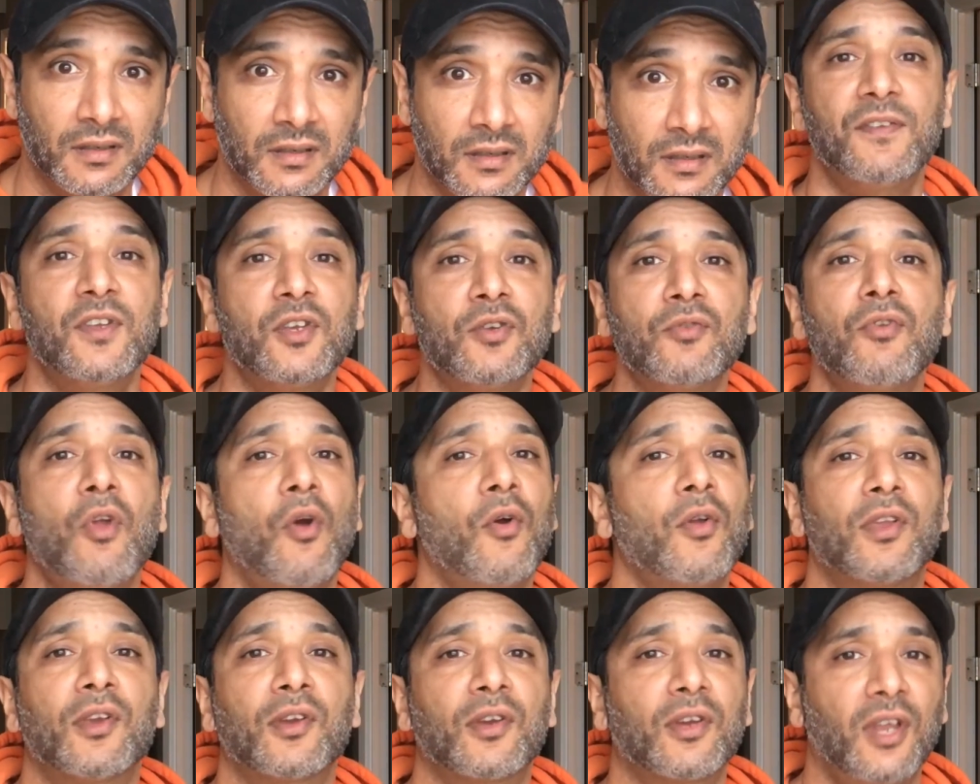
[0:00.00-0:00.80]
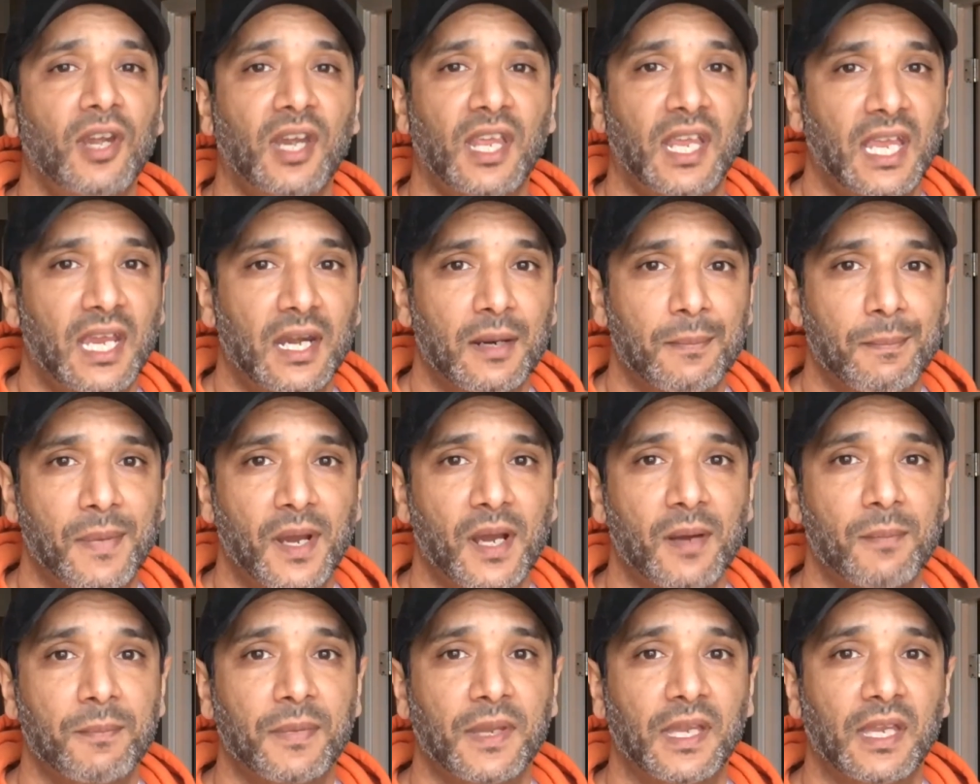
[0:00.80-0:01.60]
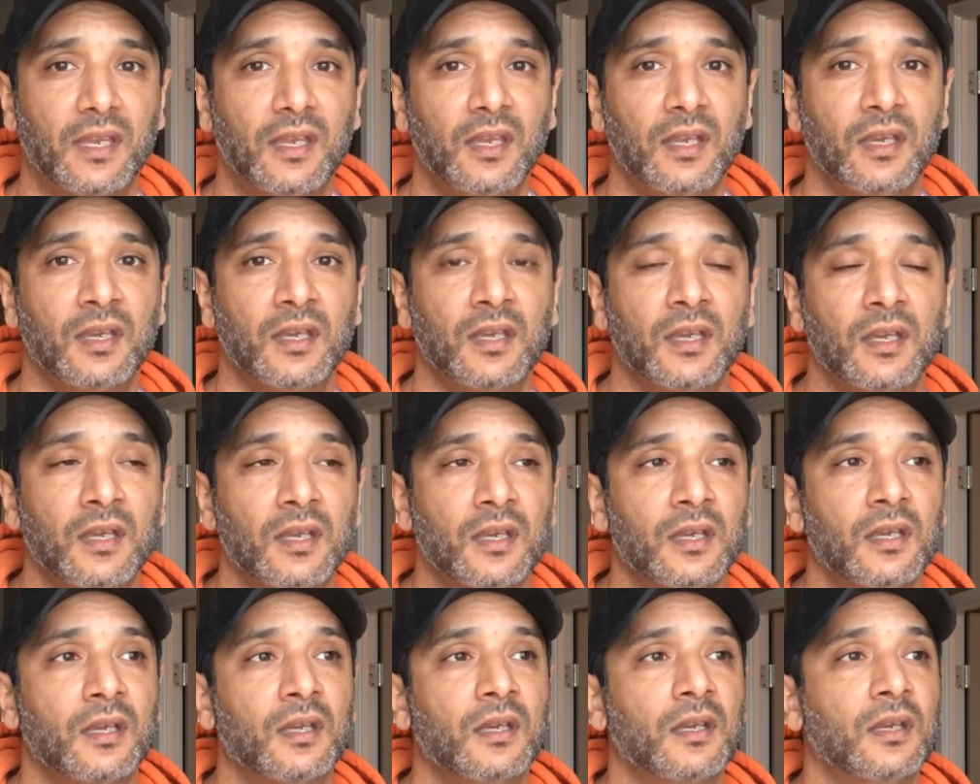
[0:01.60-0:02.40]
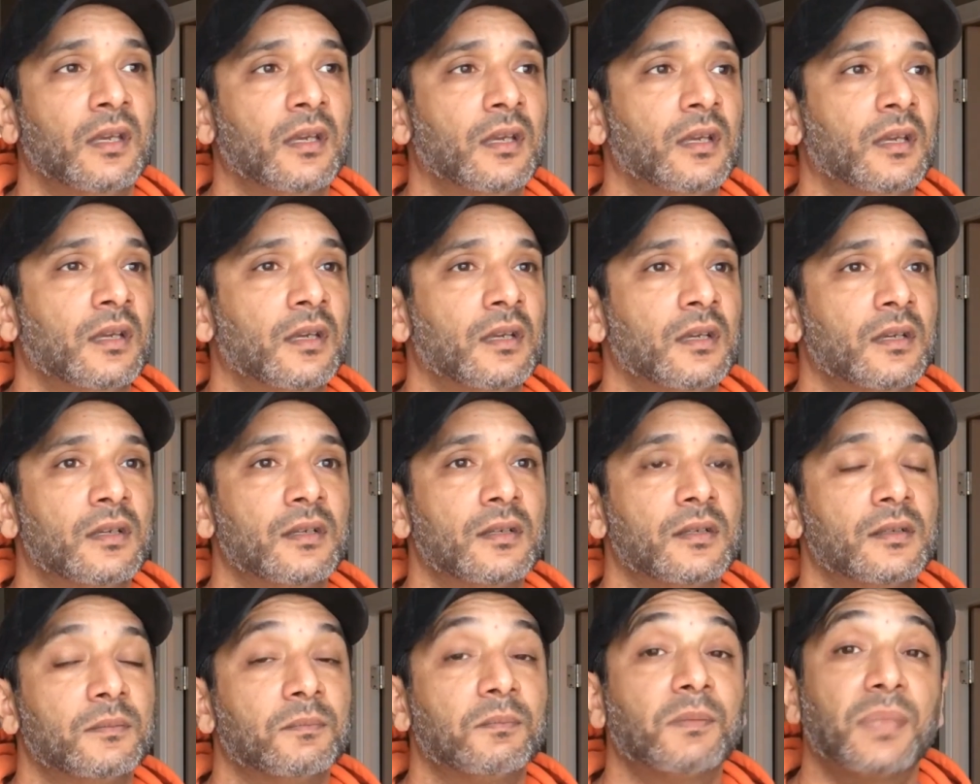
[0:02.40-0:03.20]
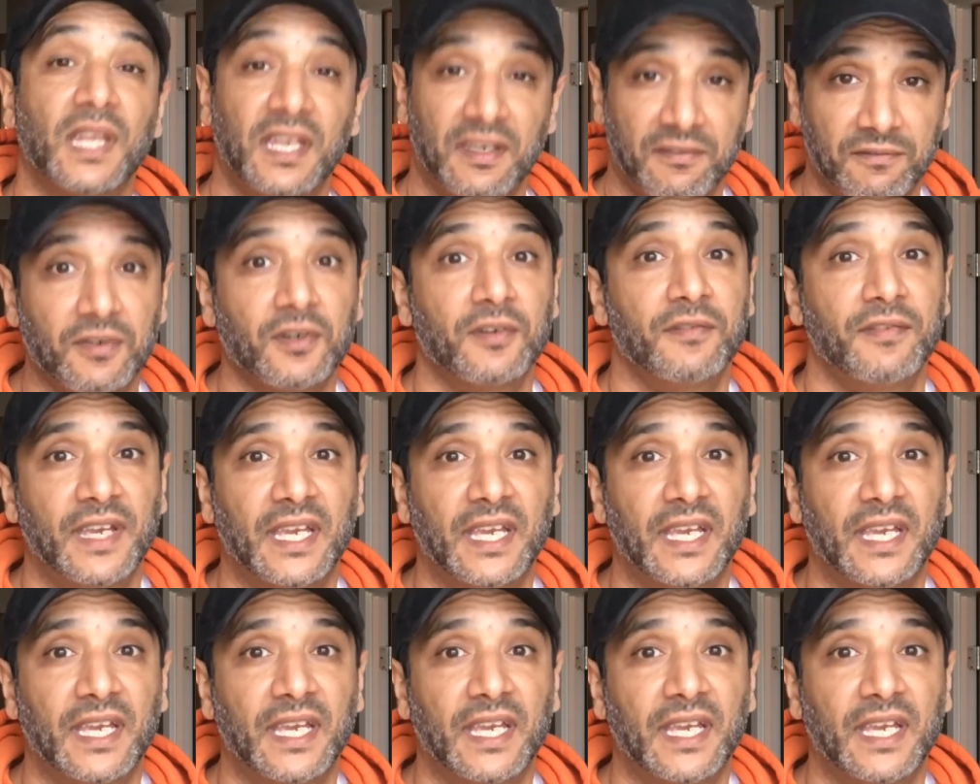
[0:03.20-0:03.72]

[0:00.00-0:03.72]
If you know you're gonna get a puppy, plan for a